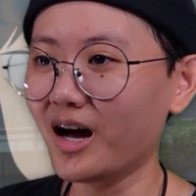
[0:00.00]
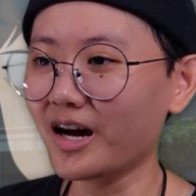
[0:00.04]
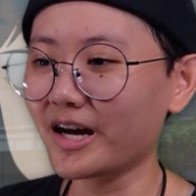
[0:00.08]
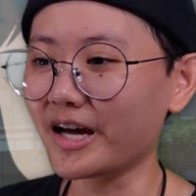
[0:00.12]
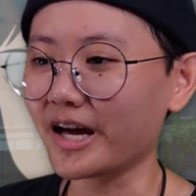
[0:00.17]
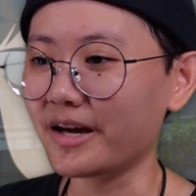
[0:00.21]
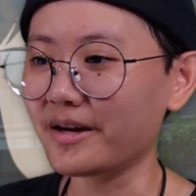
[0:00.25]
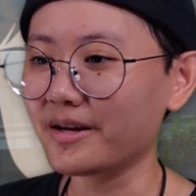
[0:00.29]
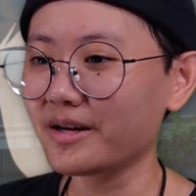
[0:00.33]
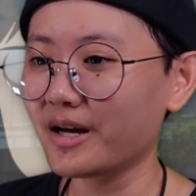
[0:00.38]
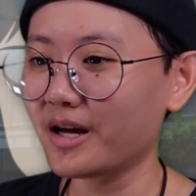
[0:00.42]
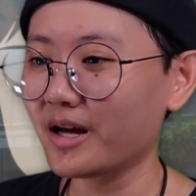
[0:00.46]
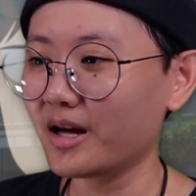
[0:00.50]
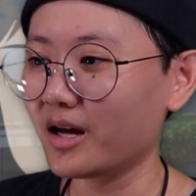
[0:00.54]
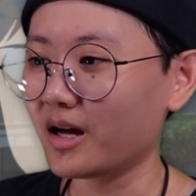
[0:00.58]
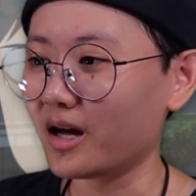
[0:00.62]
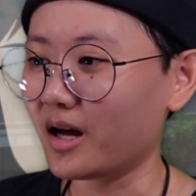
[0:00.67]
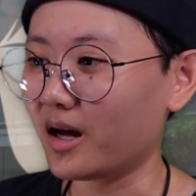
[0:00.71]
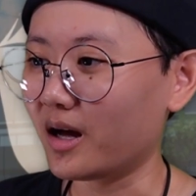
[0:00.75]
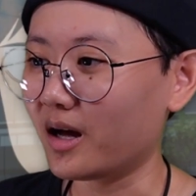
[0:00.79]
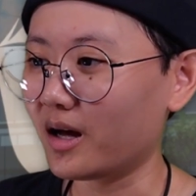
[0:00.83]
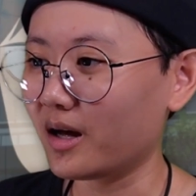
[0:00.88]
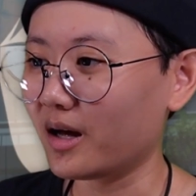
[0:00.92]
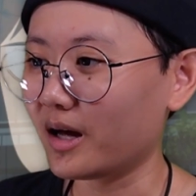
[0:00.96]
Okay,
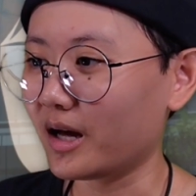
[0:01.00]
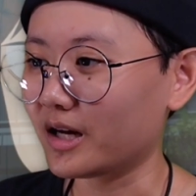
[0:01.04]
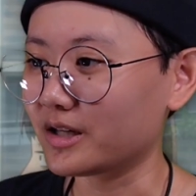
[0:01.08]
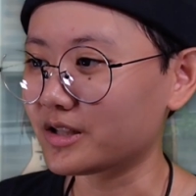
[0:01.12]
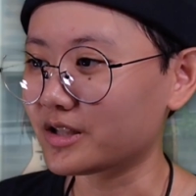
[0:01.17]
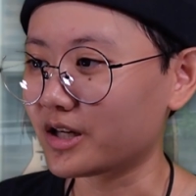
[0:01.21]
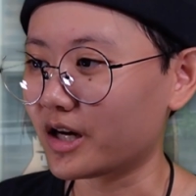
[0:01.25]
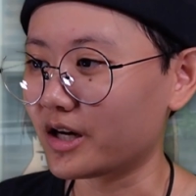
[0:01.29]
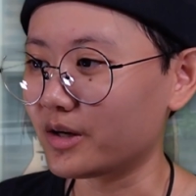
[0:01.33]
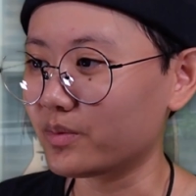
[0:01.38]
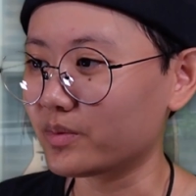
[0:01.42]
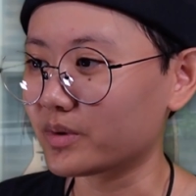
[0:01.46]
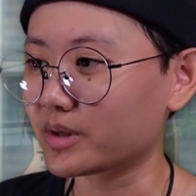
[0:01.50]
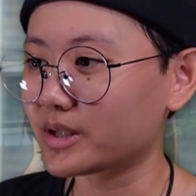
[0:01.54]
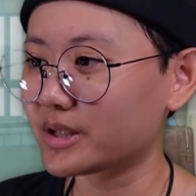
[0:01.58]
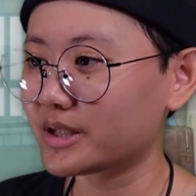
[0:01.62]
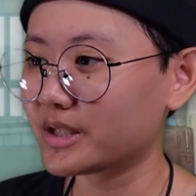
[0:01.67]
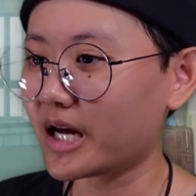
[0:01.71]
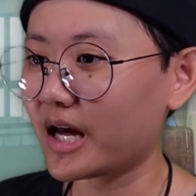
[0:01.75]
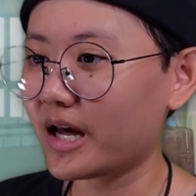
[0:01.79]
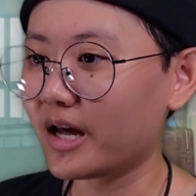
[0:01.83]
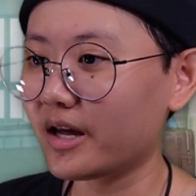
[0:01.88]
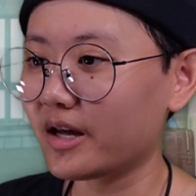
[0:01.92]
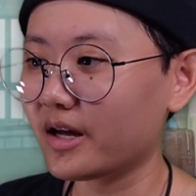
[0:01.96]
as I was
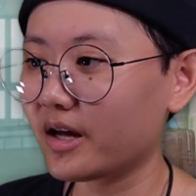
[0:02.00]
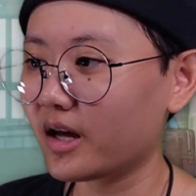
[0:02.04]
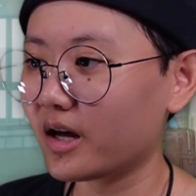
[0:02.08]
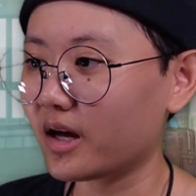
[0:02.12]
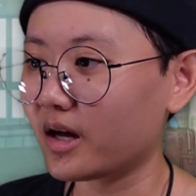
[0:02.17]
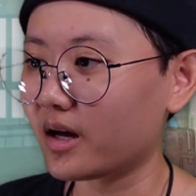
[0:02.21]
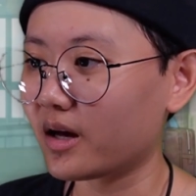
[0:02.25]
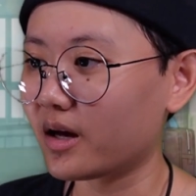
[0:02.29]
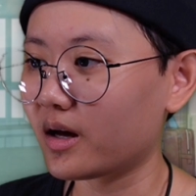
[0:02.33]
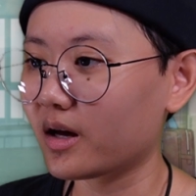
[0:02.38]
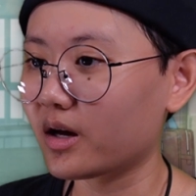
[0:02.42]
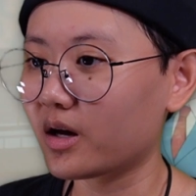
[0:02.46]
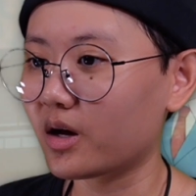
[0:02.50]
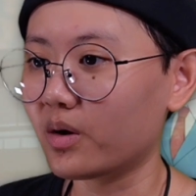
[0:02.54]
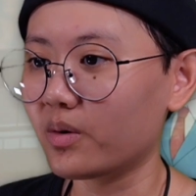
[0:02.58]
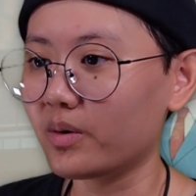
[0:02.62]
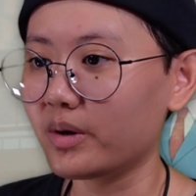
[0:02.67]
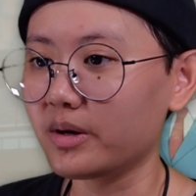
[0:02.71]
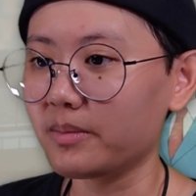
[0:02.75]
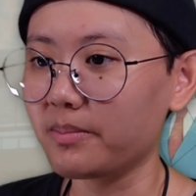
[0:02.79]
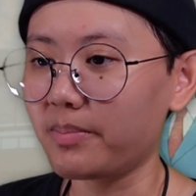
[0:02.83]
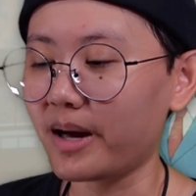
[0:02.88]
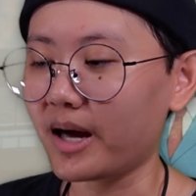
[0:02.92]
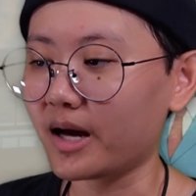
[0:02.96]
saying,
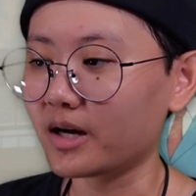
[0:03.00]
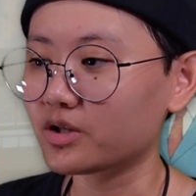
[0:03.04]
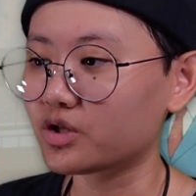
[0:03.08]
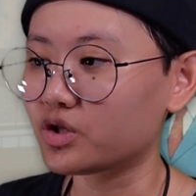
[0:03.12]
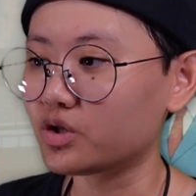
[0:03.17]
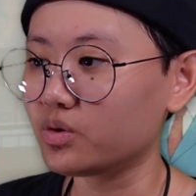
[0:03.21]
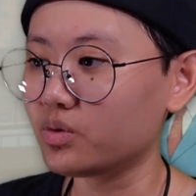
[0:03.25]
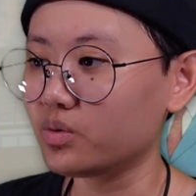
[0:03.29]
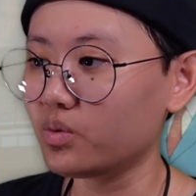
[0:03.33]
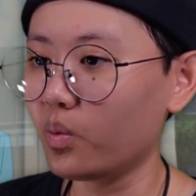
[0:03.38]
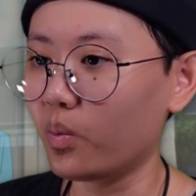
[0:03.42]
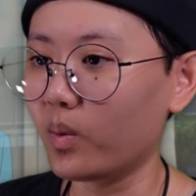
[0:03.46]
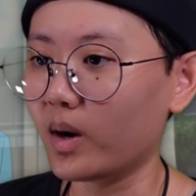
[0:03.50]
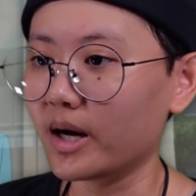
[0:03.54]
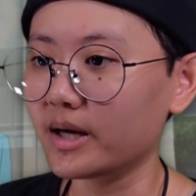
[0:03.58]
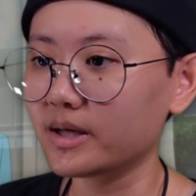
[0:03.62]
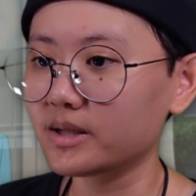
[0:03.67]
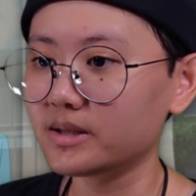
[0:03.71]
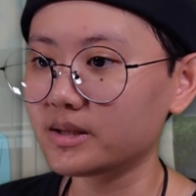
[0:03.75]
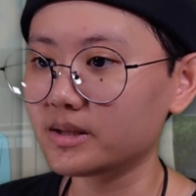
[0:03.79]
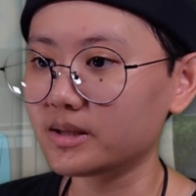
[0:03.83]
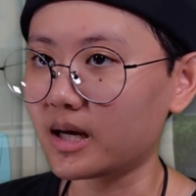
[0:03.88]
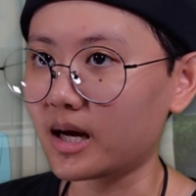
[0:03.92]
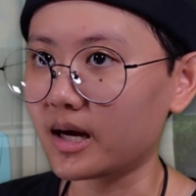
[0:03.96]
going back to what
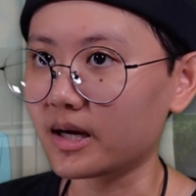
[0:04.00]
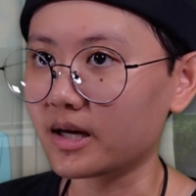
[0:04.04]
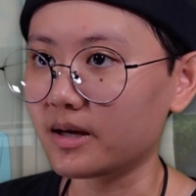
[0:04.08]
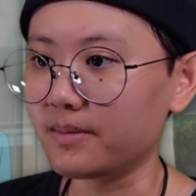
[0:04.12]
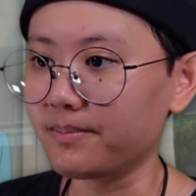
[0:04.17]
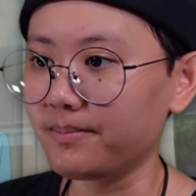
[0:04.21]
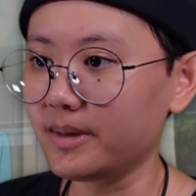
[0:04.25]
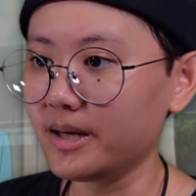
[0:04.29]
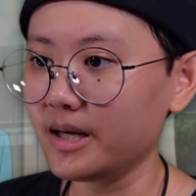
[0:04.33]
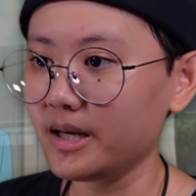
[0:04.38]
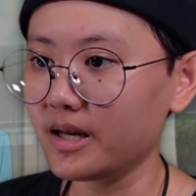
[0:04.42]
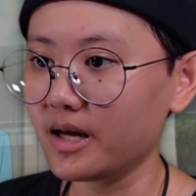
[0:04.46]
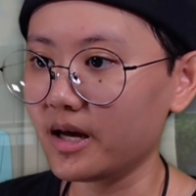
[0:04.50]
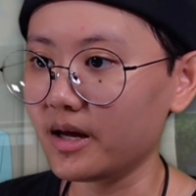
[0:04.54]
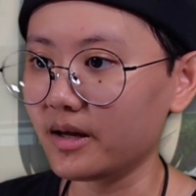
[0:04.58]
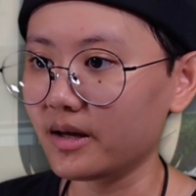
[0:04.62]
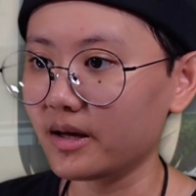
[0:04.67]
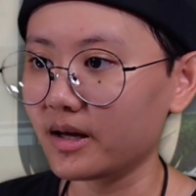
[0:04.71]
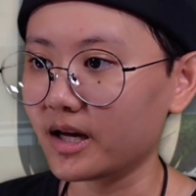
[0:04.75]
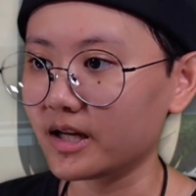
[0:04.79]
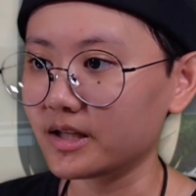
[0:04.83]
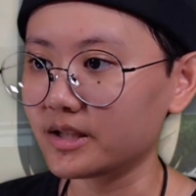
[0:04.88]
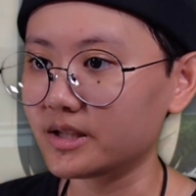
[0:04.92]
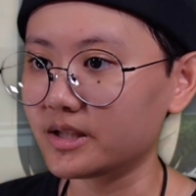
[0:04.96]
Takamine
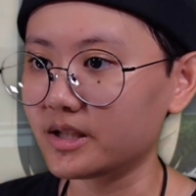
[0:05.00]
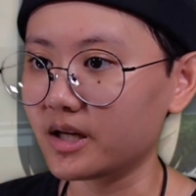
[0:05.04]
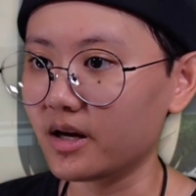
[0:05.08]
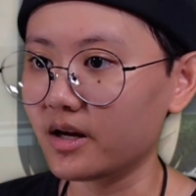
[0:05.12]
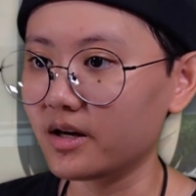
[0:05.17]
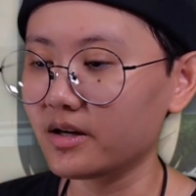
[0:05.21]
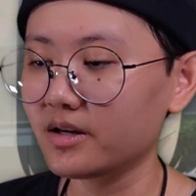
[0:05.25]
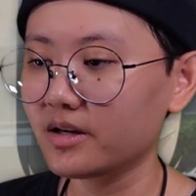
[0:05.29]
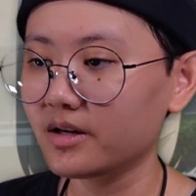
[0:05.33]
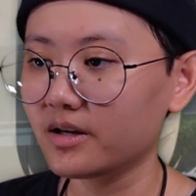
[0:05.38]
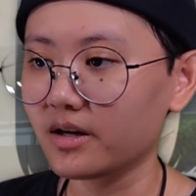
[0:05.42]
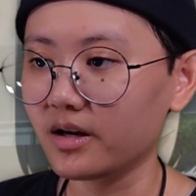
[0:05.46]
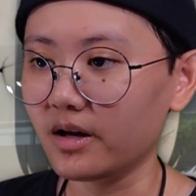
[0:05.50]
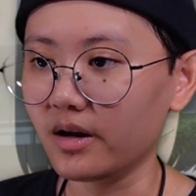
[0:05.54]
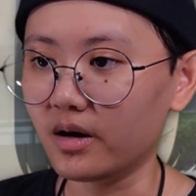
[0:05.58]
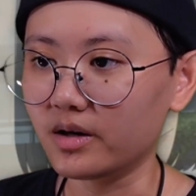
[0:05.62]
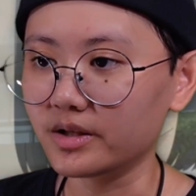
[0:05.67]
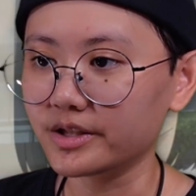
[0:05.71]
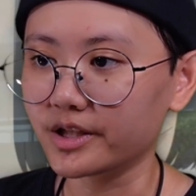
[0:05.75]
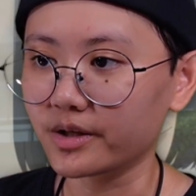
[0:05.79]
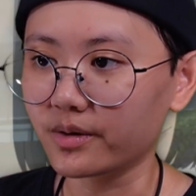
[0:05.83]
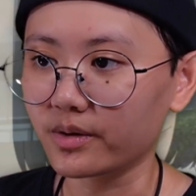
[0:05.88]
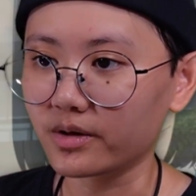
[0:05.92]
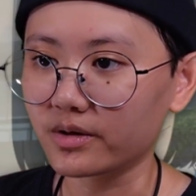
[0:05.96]
had said, and
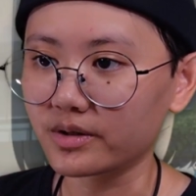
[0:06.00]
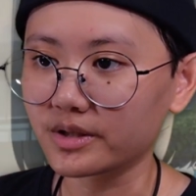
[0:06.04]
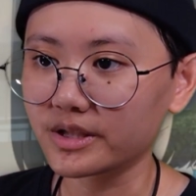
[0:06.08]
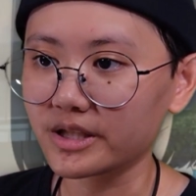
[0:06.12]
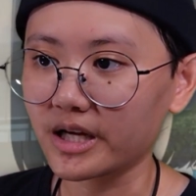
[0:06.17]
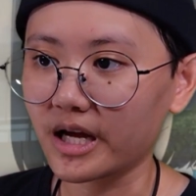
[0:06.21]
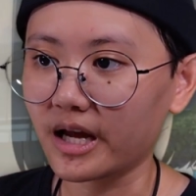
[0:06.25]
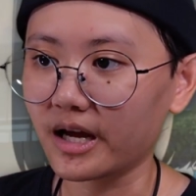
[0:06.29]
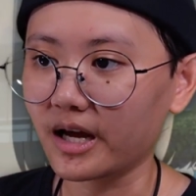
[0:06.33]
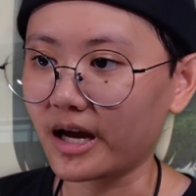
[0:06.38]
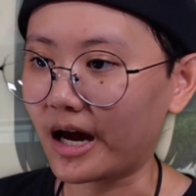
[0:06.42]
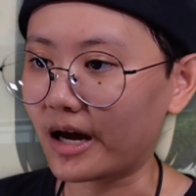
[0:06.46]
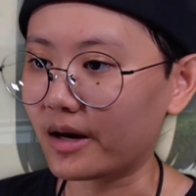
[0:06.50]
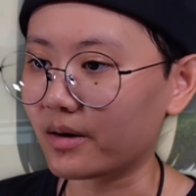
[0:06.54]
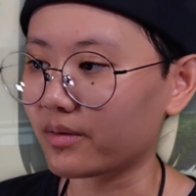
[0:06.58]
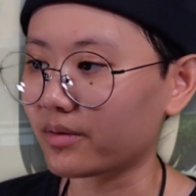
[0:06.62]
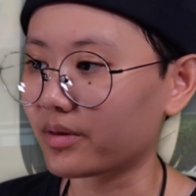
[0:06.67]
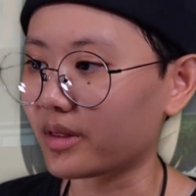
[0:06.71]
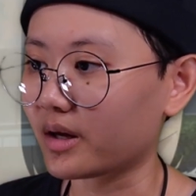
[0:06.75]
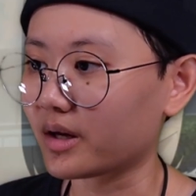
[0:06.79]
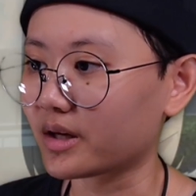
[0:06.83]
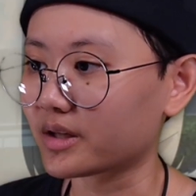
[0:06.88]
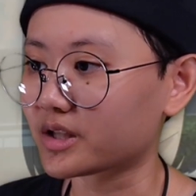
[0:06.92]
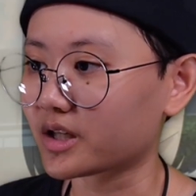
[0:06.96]
also her saying, I don't
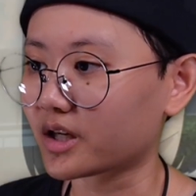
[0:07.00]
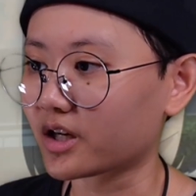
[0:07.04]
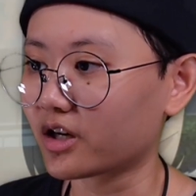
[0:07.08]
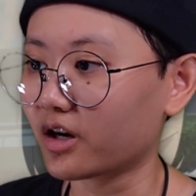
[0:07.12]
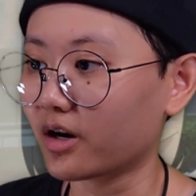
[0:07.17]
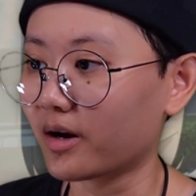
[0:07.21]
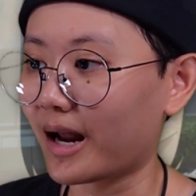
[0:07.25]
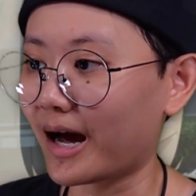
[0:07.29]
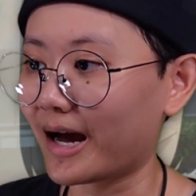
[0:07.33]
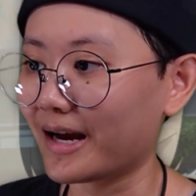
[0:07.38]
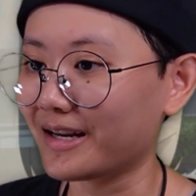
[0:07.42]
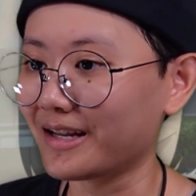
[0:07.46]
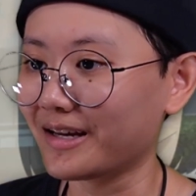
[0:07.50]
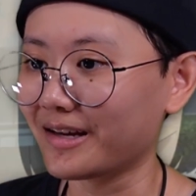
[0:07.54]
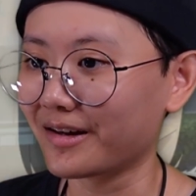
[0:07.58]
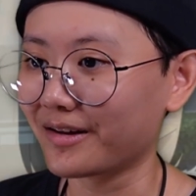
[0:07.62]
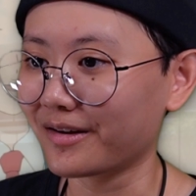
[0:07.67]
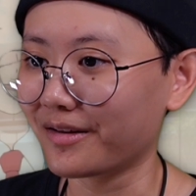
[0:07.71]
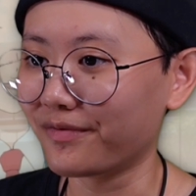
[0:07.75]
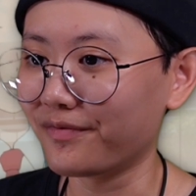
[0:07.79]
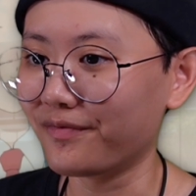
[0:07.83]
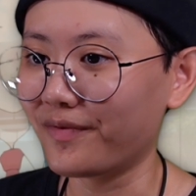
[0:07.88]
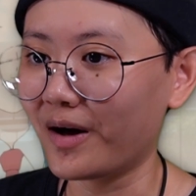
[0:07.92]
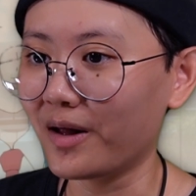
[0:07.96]
think it's a good idea
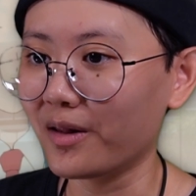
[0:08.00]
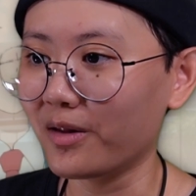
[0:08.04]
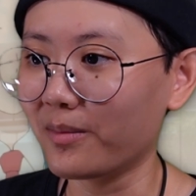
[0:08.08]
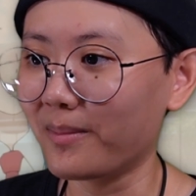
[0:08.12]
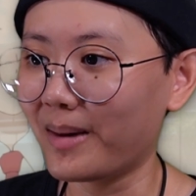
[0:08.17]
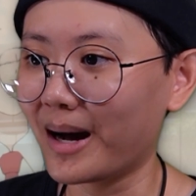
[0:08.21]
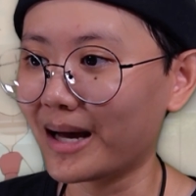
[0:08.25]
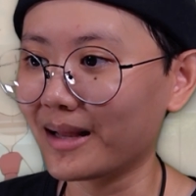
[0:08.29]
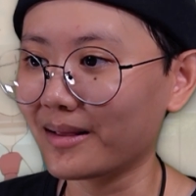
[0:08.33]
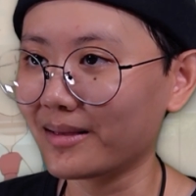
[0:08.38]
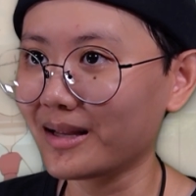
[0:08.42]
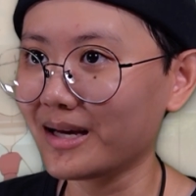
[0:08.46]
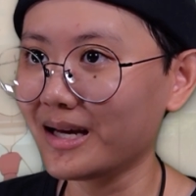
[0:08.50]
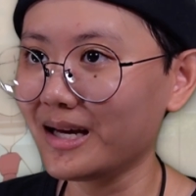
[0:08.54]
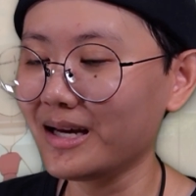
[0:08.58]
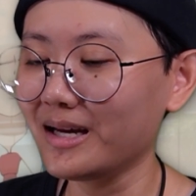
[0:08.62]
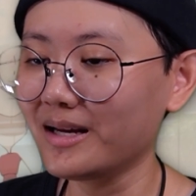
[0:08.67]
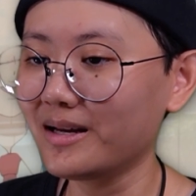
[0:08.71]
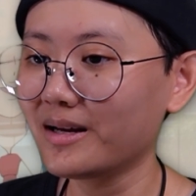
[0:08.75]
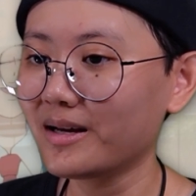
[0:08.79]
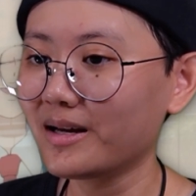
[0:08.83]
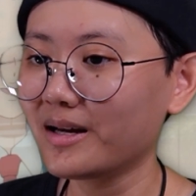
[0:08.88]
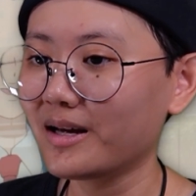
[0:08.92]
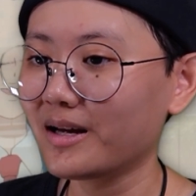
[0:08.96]
to follow my
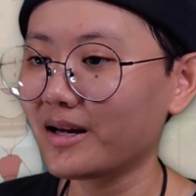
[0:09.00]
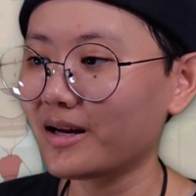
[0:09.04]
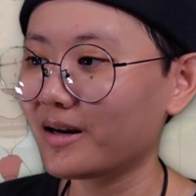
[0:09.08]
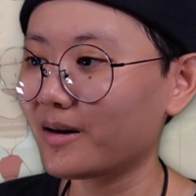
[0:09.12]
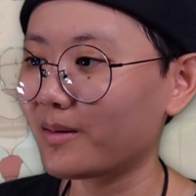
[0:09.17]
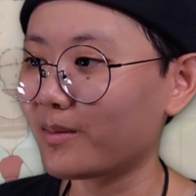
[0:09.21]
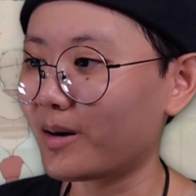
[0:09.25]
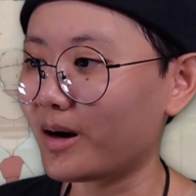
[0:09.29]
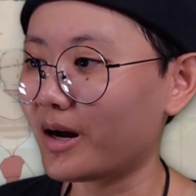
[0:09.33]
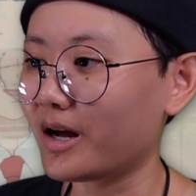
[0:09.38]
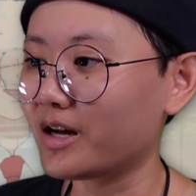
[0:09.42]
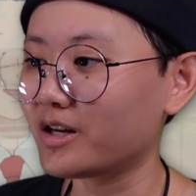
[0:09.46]
lead, right?